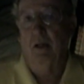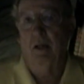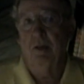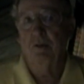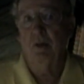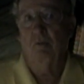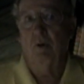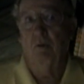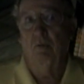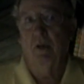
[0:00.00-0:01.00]
And he said,
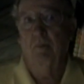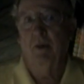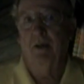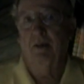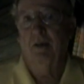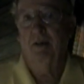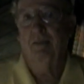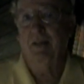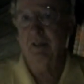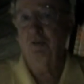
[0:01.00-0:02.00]
Well, wait a minute
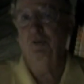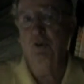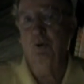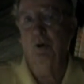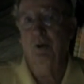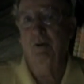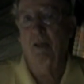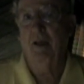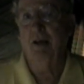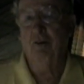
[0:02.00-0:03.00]
that's fuel,
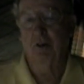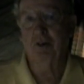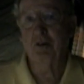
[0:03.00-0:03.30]
and you're going